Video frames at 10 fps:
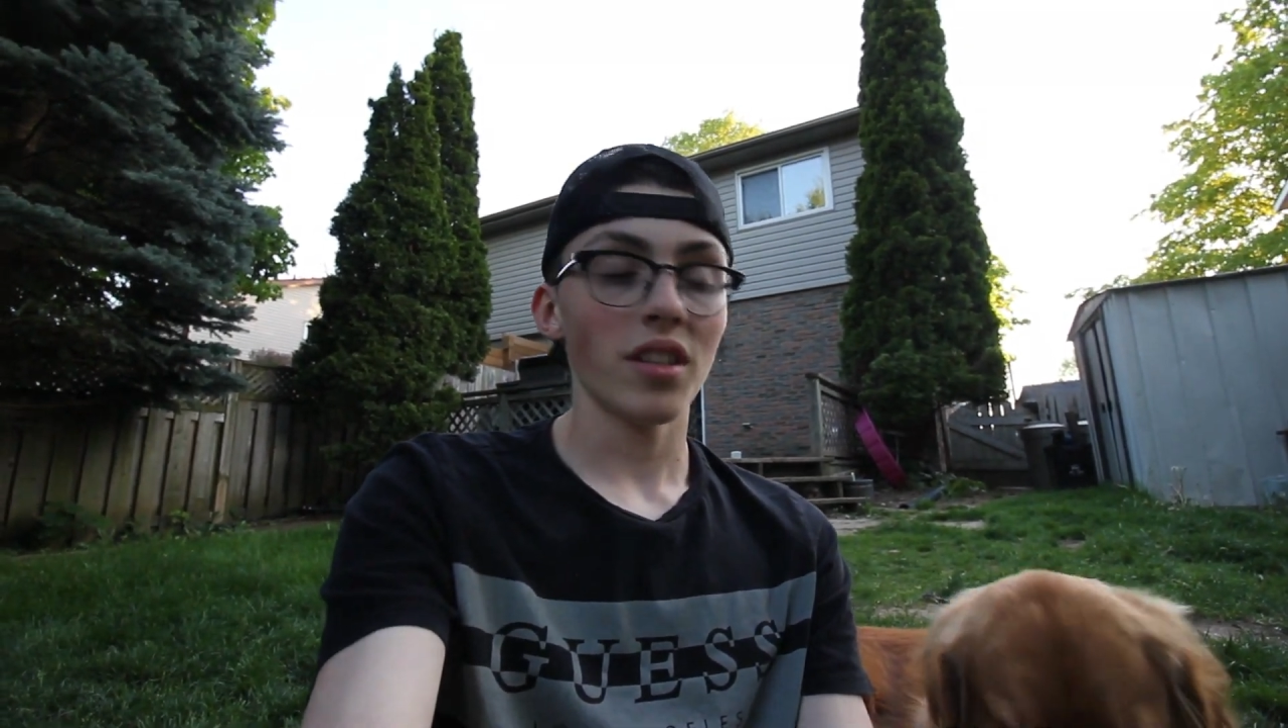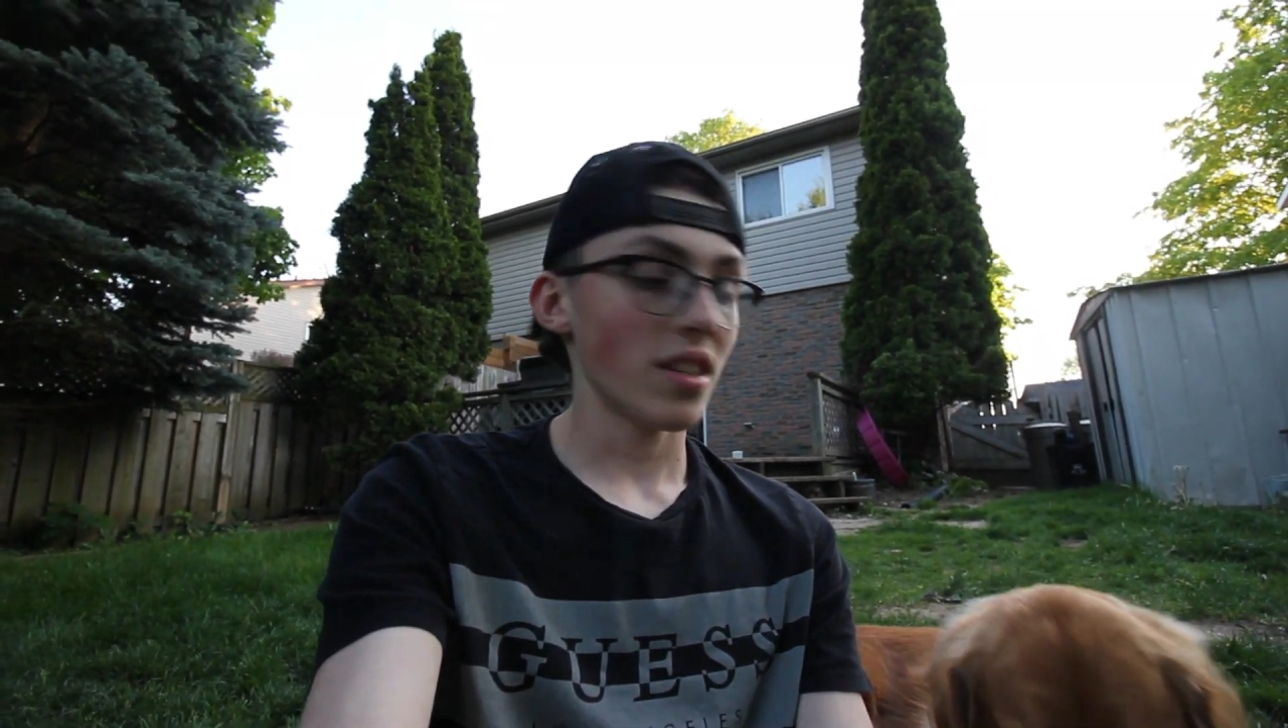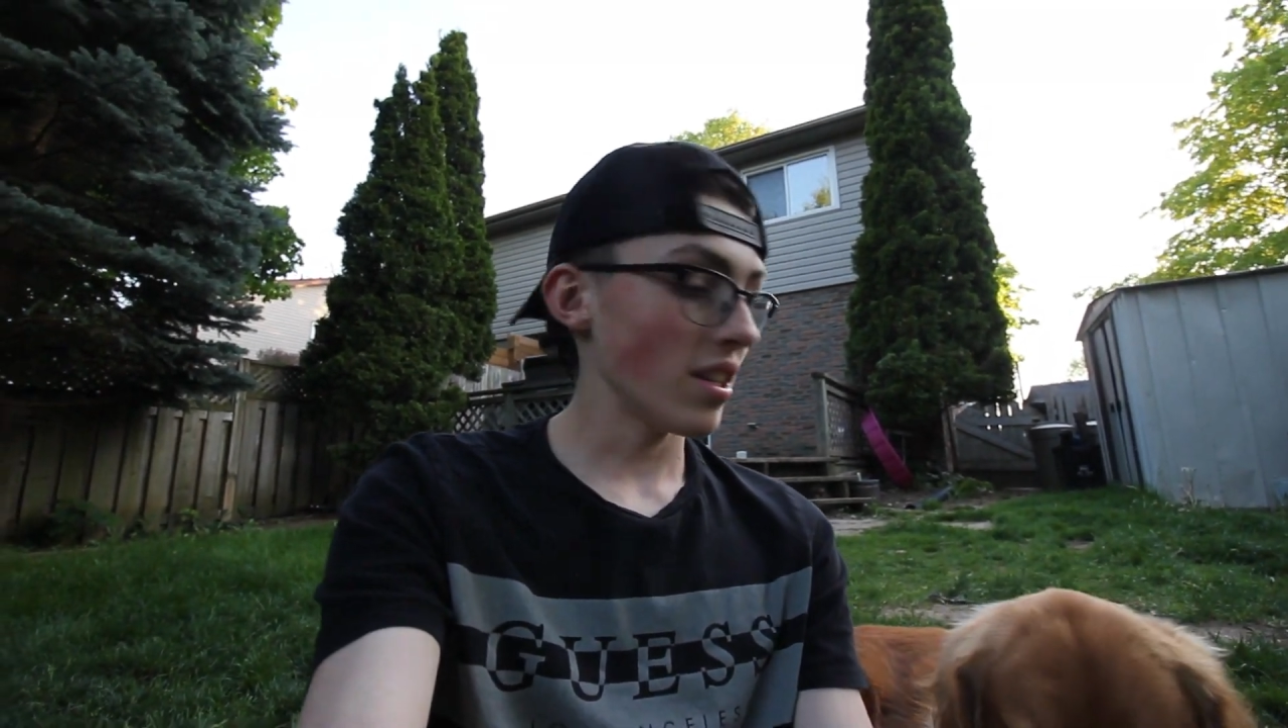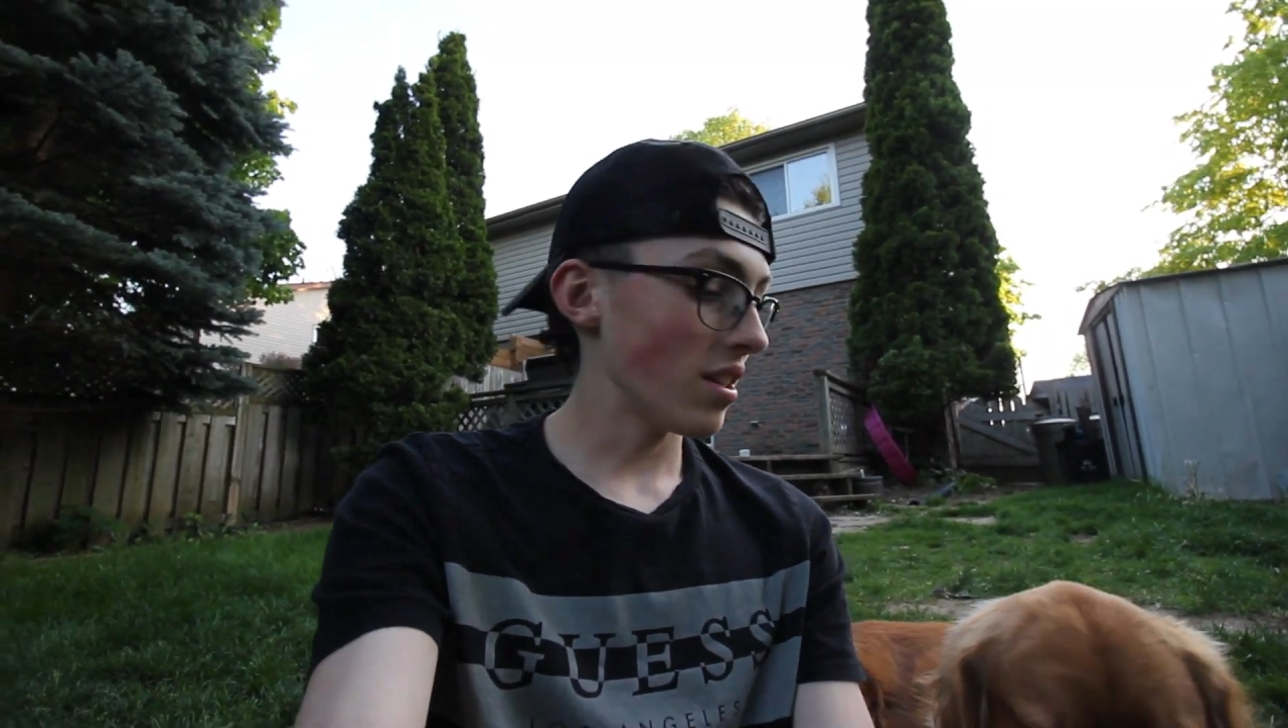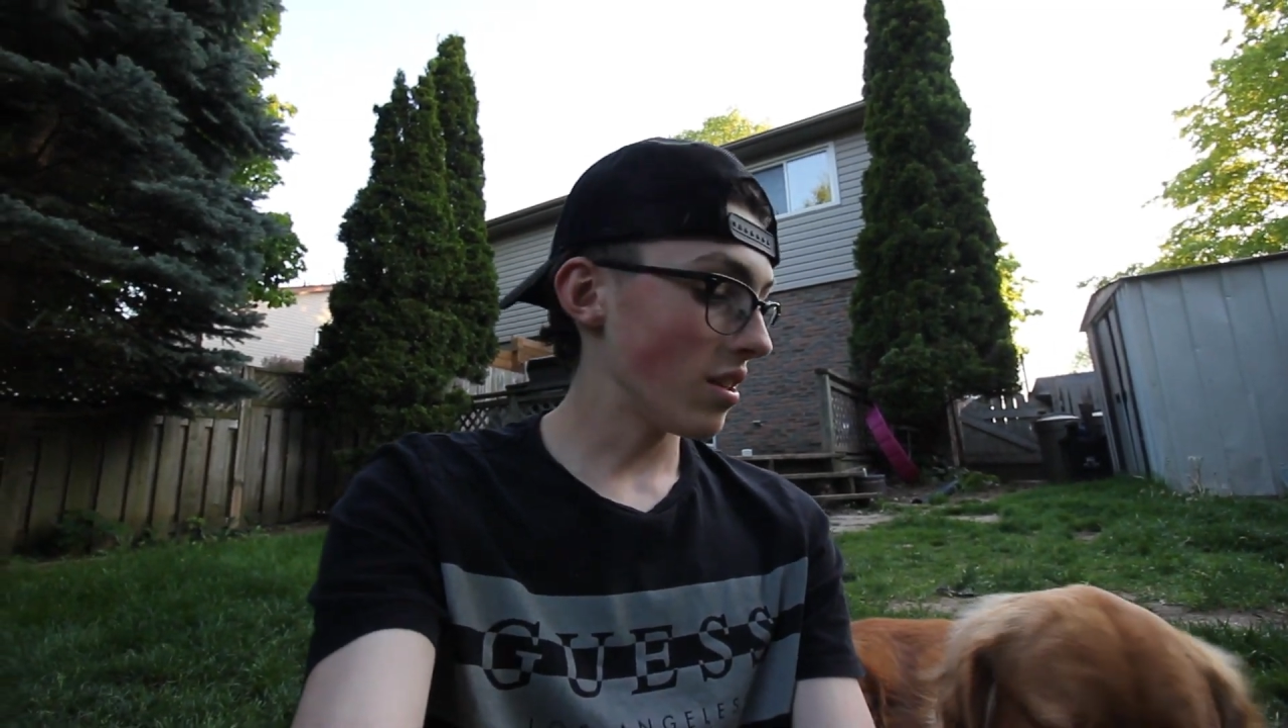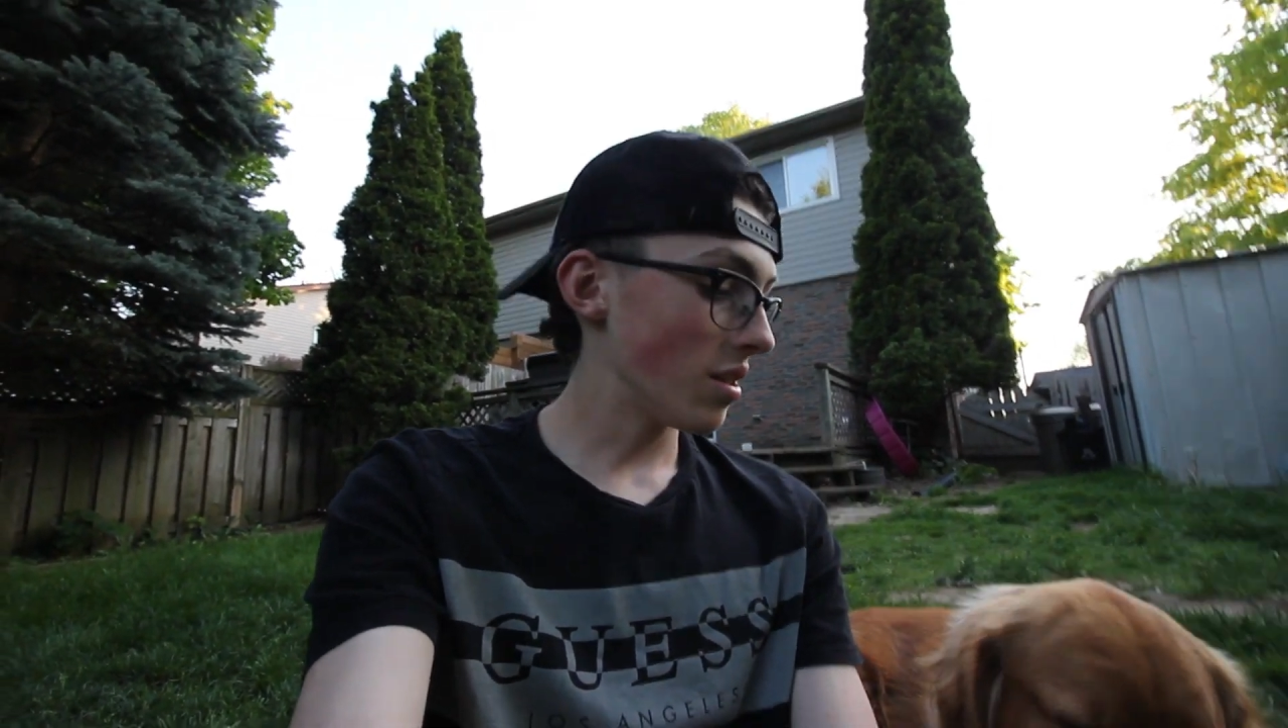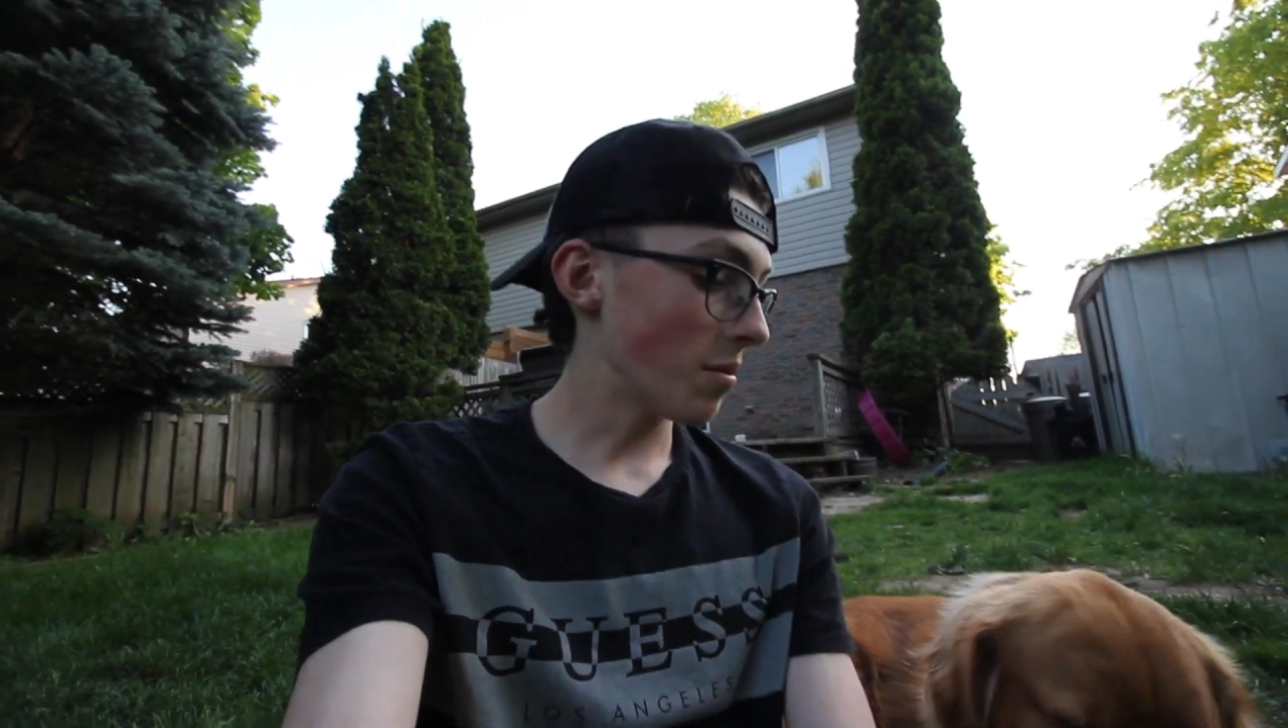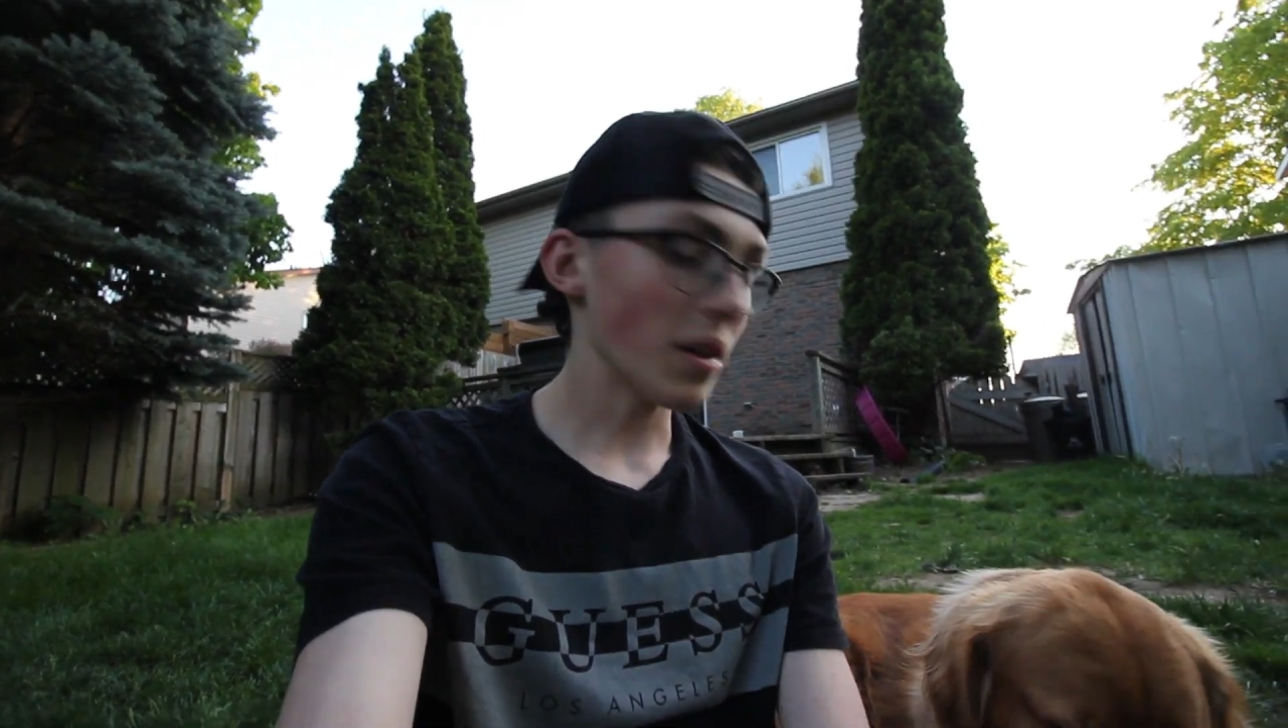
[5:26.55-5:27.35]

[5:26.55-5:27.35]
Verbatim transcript: just didn't do too